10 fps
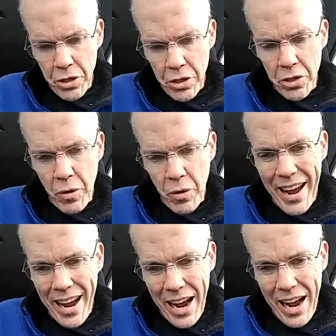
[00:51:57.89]
So
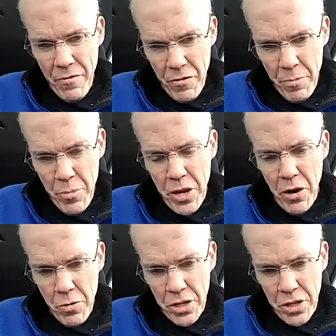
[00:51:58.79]
for me,
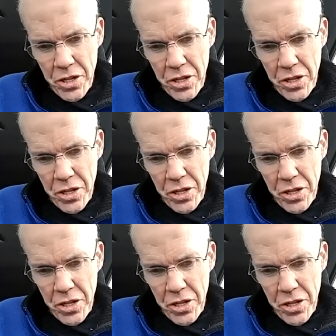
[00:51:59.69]
always,